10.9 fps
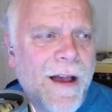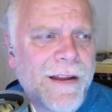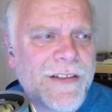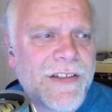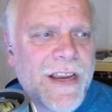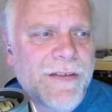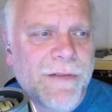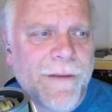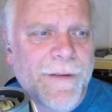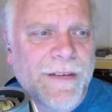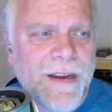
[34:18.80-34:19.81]
Chase
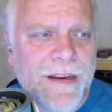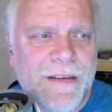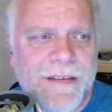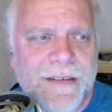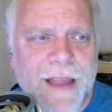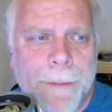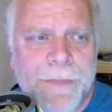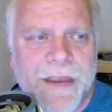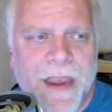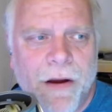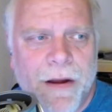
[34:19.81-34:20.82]
Griffin said he stopped
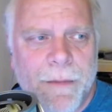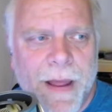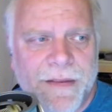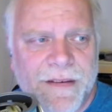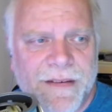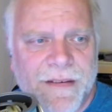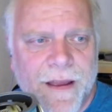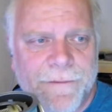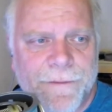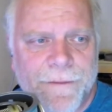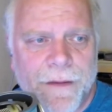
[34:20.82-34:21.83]
caring about this
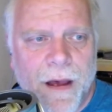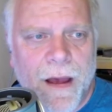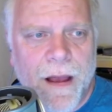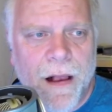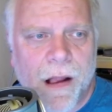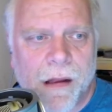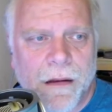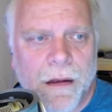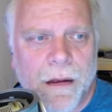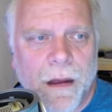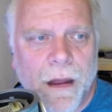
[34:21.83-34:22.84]
stuff a
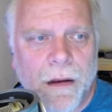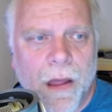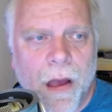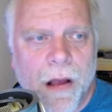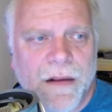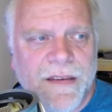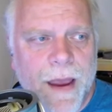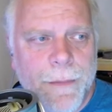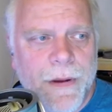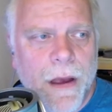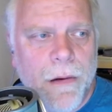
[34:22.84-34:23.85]
long
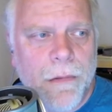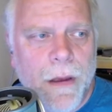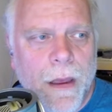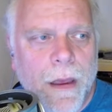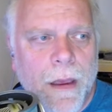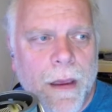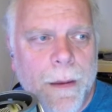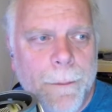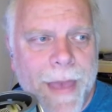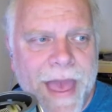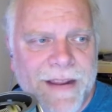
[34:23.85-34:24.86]
time ago.
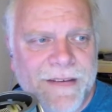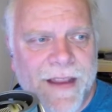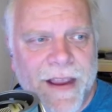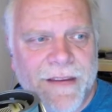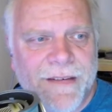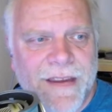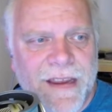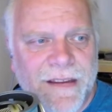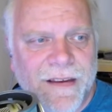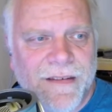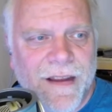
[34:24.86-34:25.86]
Man, it's like this kid
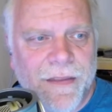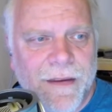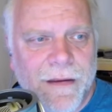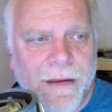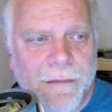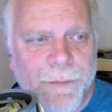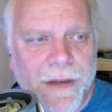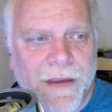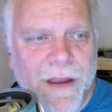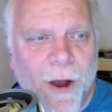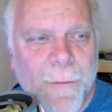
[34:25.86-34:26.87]
does nothing but
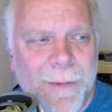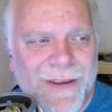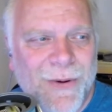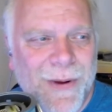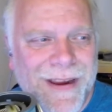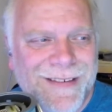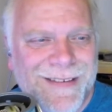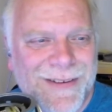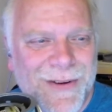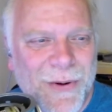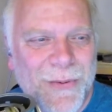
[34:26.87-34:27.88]
go between
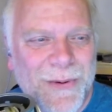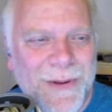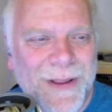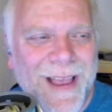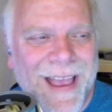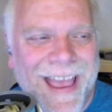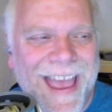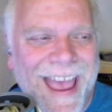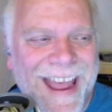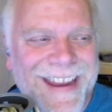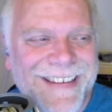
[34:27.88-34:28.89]
school
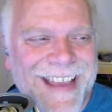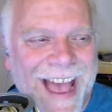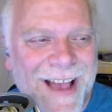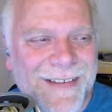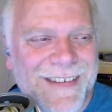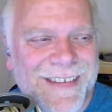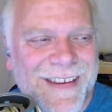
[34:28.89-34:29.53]
and his house.